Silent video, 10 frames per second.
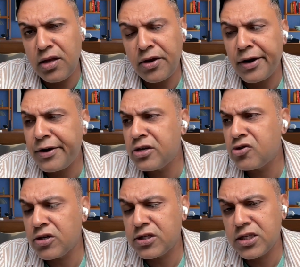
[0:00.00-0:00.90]
dietary
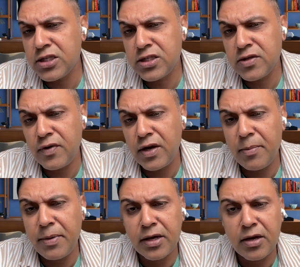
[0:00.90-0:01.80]
choices we
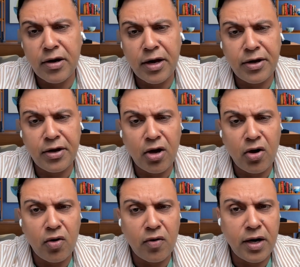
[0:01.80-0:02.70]
are making right
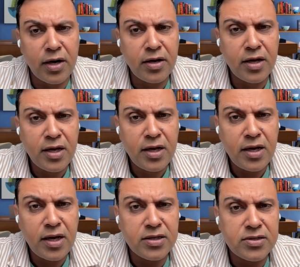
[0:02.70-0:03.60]
now, right,
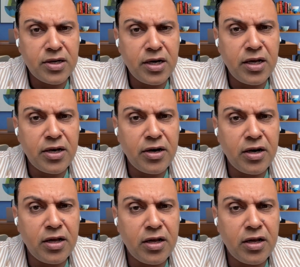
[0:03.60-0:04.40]
is really